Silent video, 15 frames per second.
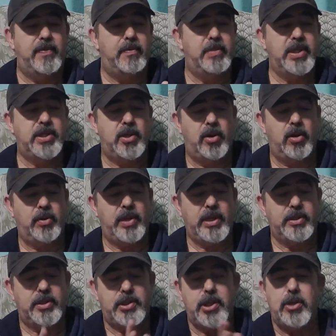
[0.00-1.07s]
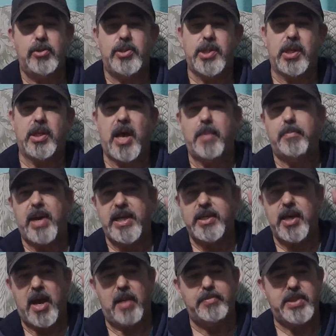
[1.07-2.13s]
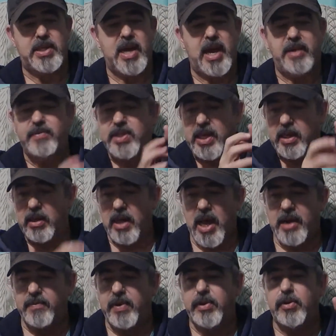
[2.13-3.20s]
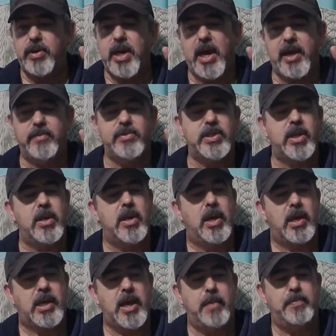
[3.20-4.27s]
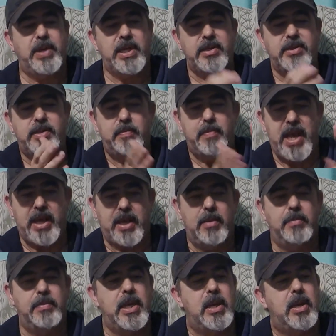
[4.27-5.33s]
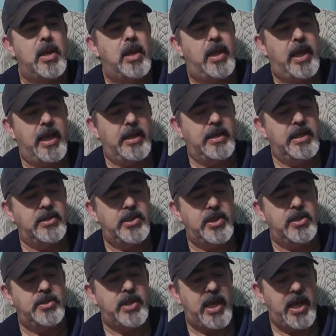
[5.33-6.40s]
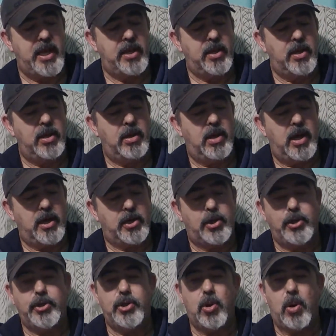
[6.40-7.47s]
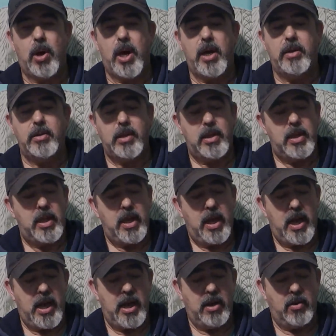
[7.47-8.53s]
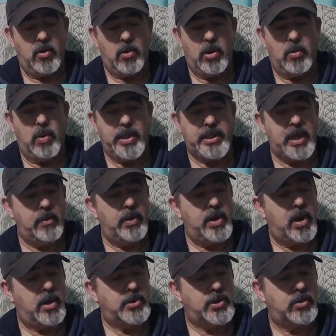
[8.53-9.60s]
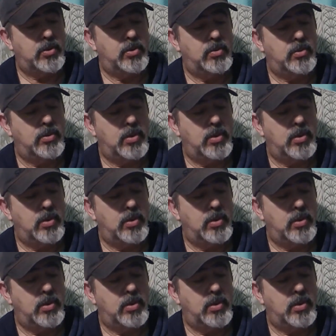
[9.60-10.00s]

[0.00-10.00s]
material that's used a lot by Tops knives, and a lot of other knives companies make them, and this is a Cordura, or what they would also